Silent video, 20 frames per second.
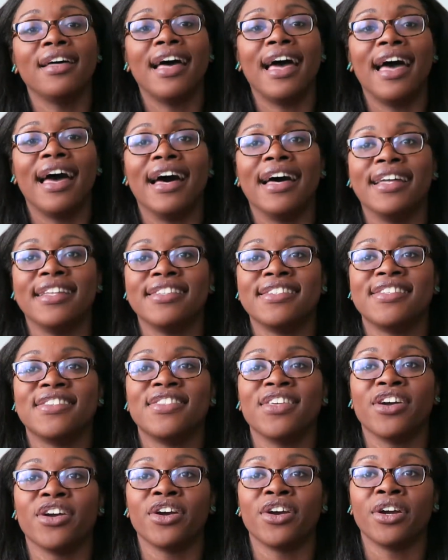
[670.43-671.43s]
and
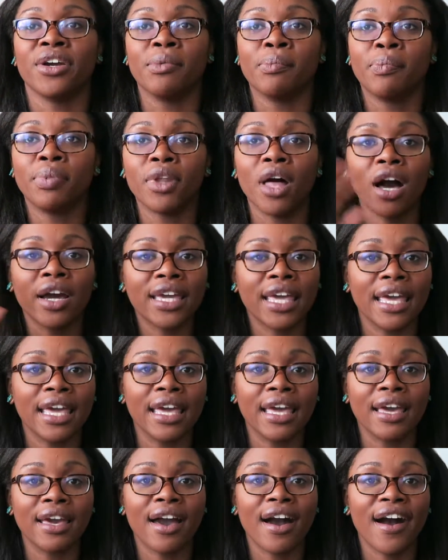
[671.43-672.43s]
they're
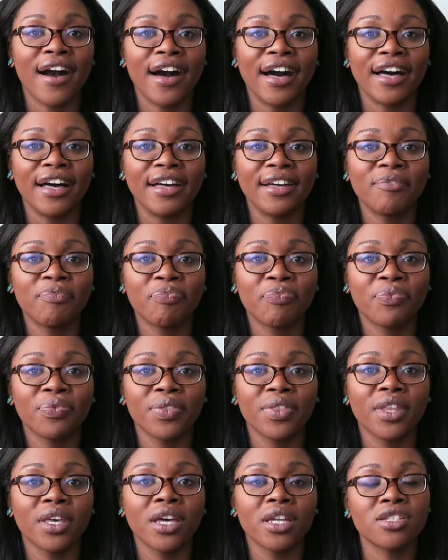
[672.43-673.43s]
blocking
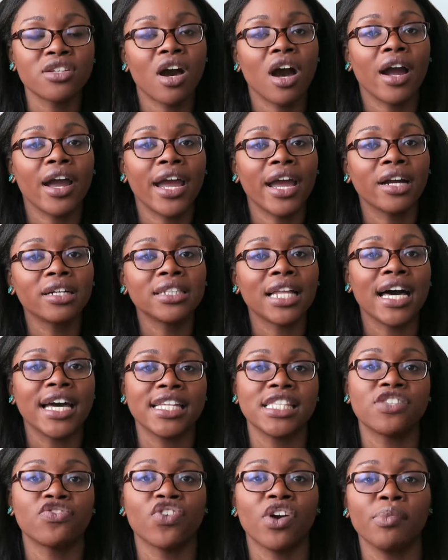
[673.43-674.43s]
Qatar
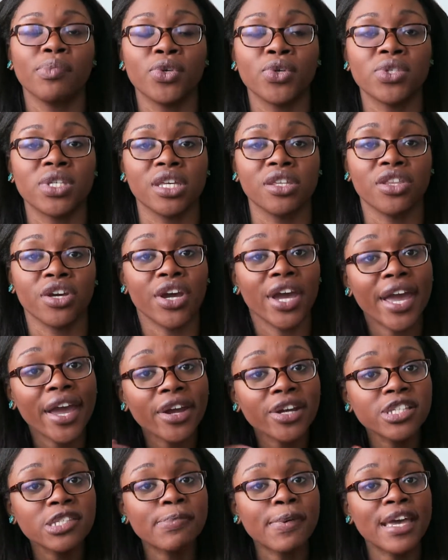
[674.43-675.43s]
Airlines from using their
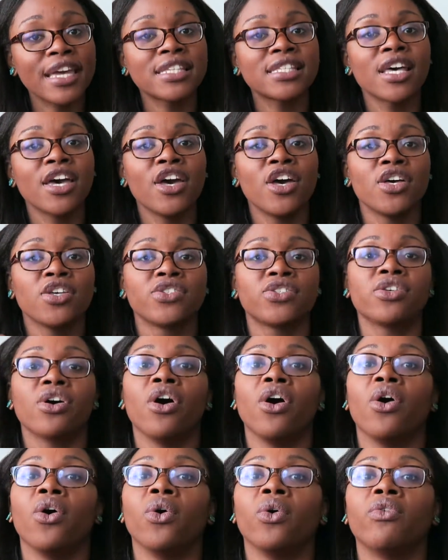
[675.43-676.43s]
airspace,
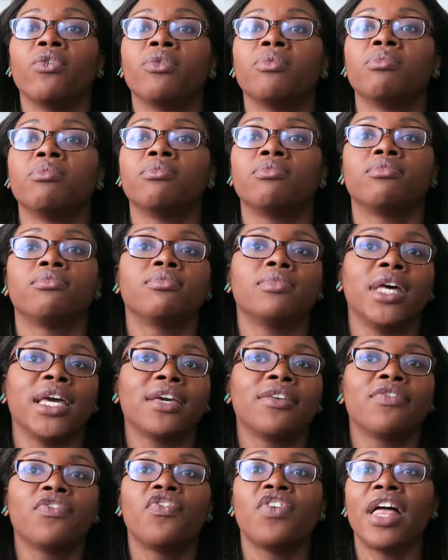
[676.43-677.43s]
so
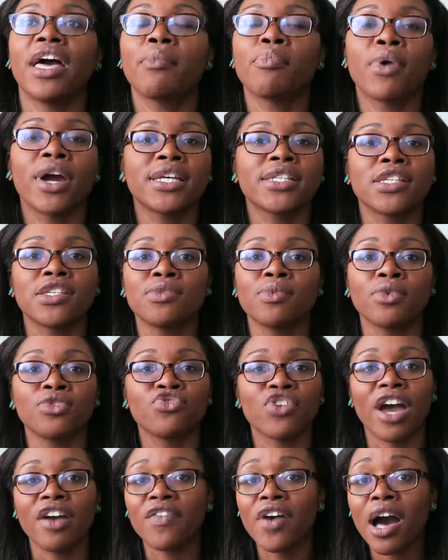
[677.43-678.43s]
like flight prices will
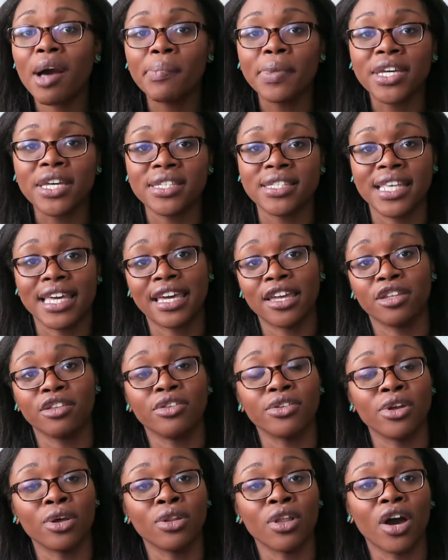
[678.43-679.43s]
drive up because they
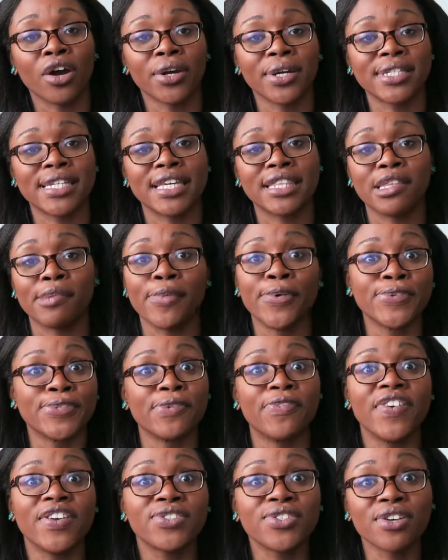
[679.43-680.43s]
can no longer take the most
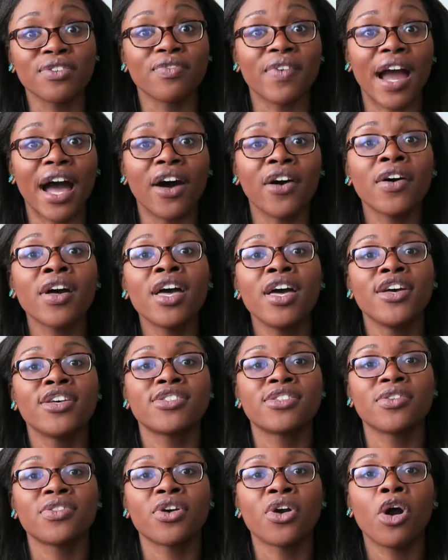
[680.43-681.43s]
efficient route.
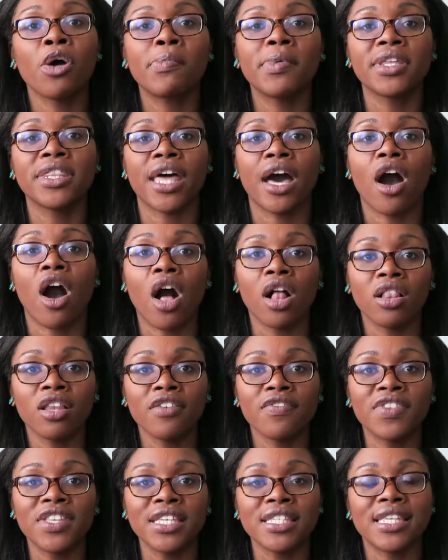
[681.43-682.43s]
So they're hoping that all
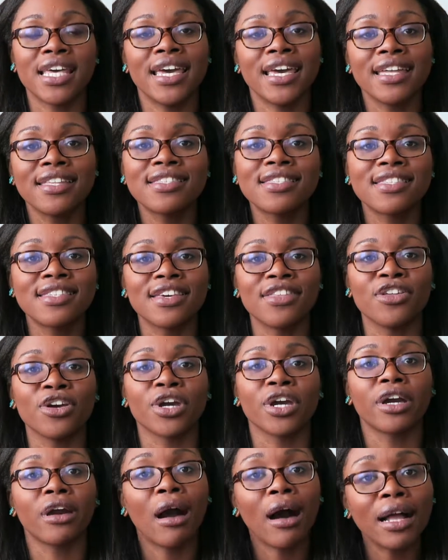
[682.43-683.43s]
of these hits to
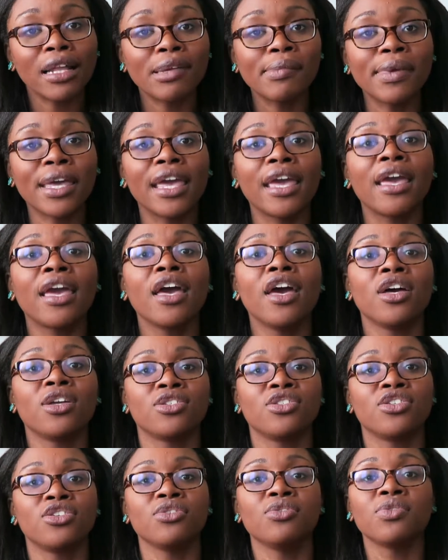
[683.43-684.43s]
their economy,
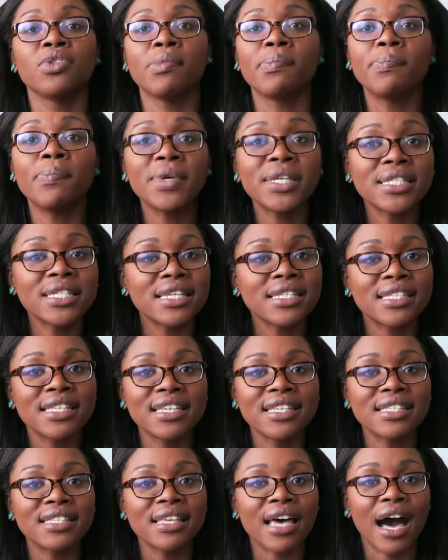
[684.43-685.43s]
to the
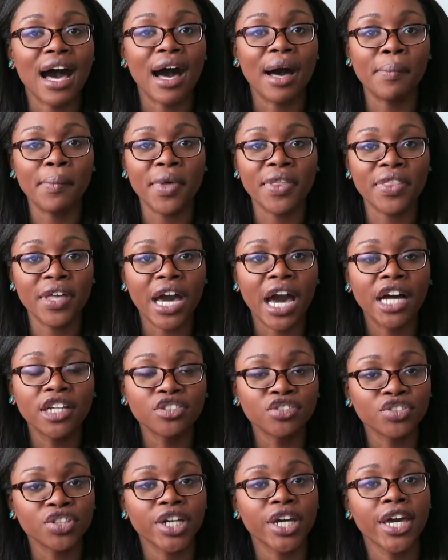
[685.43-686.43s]
businesses in the
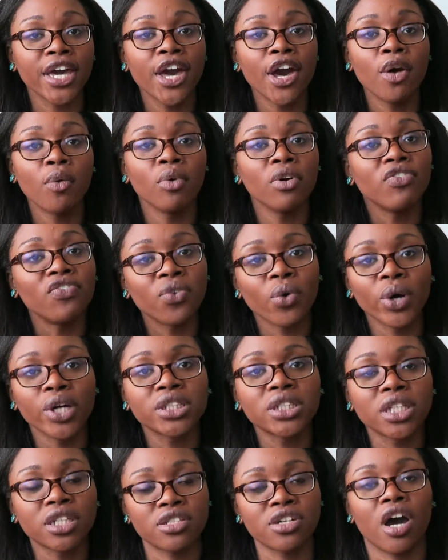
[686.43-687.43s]
country, will
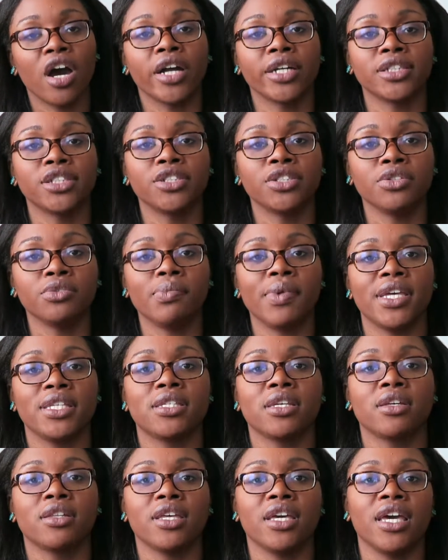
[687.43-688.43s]
force Qatar to
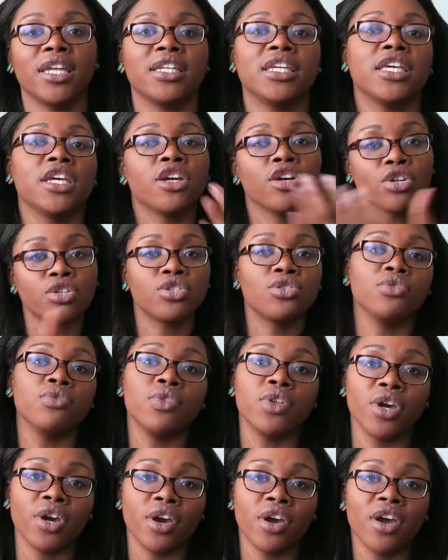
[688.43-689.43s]
basically adhere to
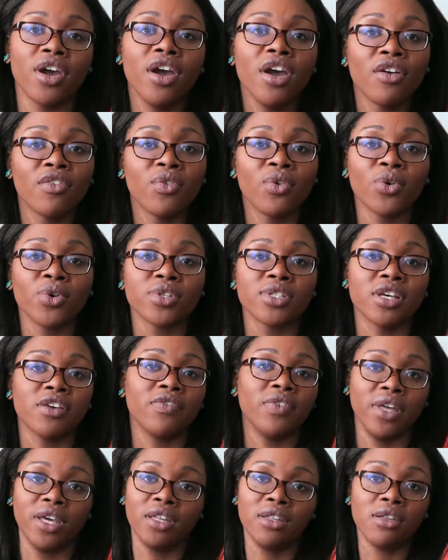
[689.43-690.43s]
their rules
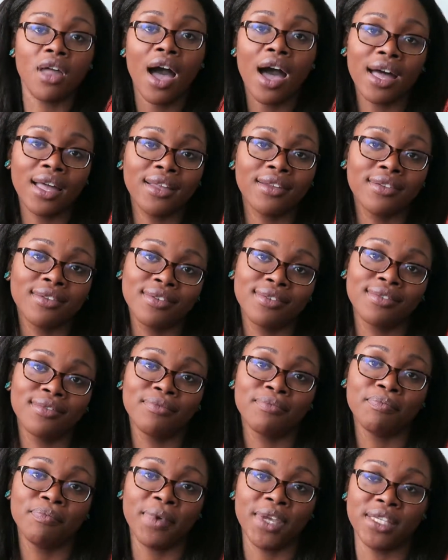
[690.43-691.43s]
of like not
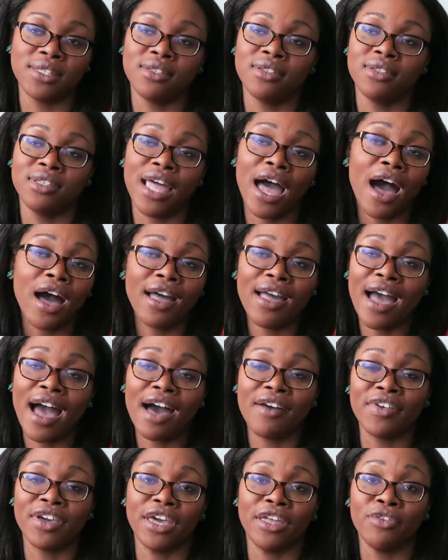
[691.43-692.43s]

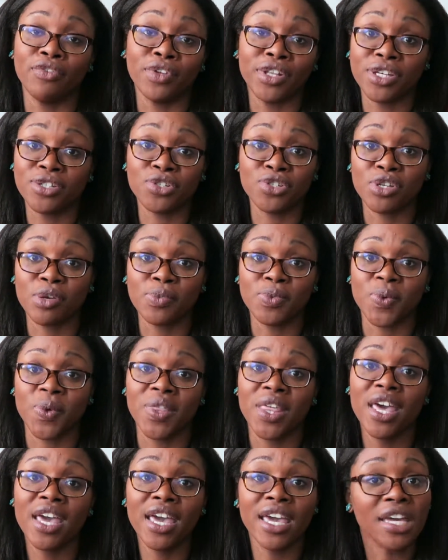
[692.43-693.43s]
having any relationships
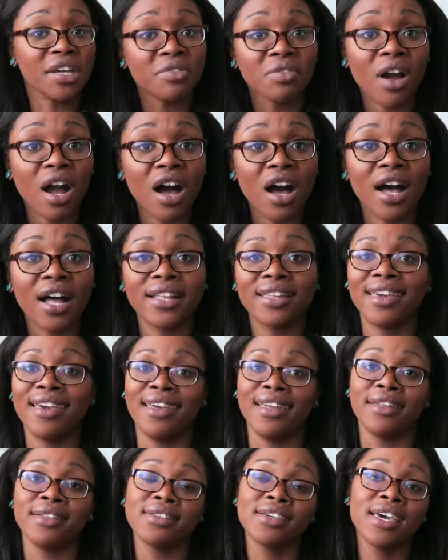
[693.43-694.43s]
with Iran
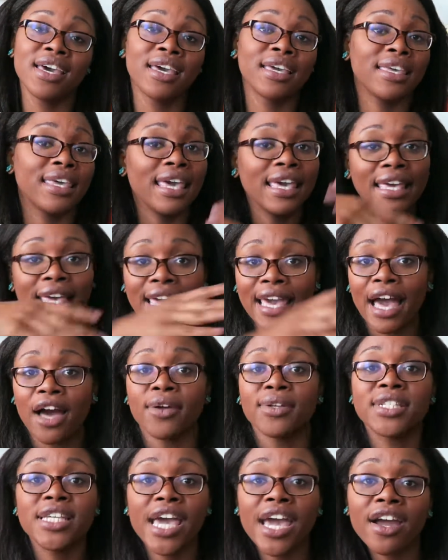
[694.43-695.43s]
and kicking
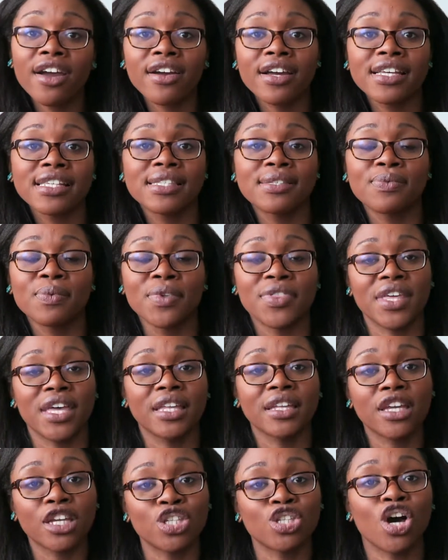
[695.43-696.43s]
out terrorists
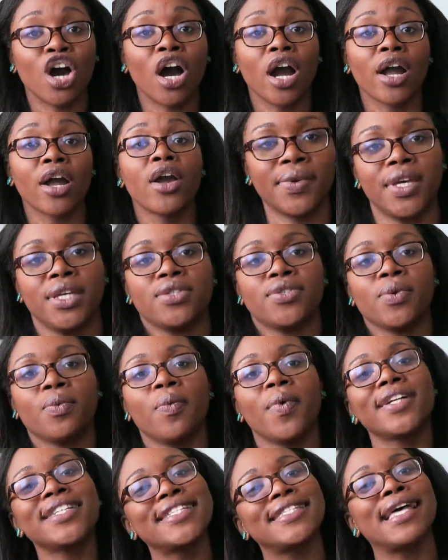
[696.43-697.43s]
within Qatar. Okay, so
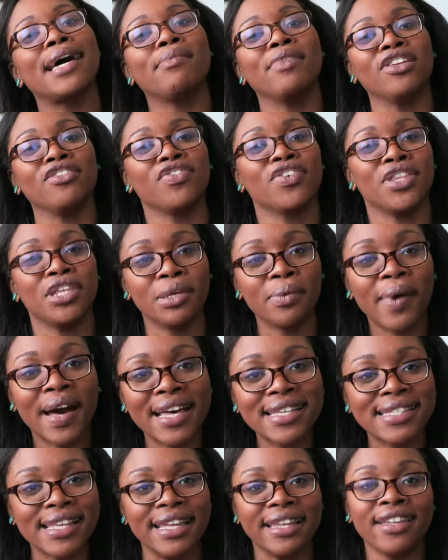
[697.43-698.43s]
what does that mean for the
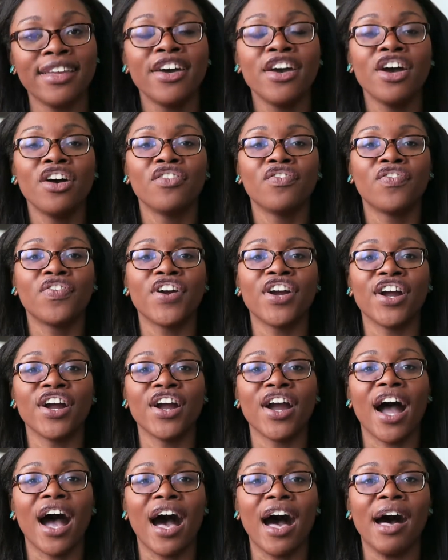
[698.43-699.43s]
US and
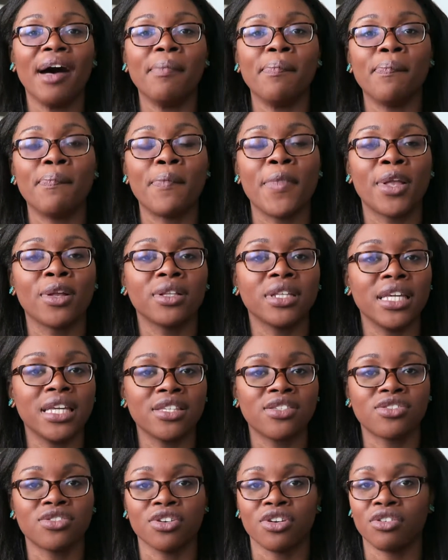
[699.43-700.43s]
for Middle
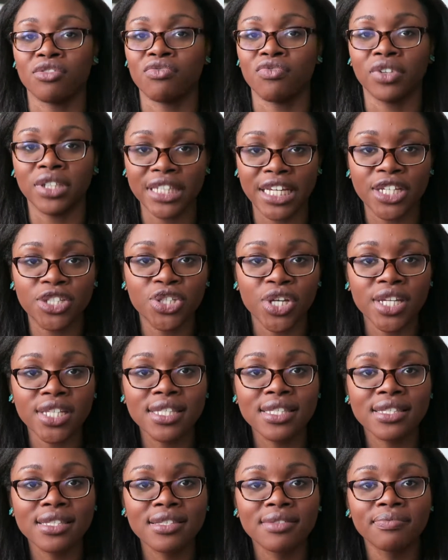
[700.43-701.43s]
Eastern
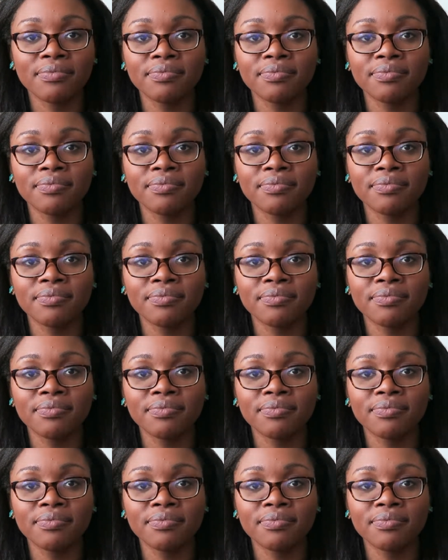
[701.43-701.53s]
relations?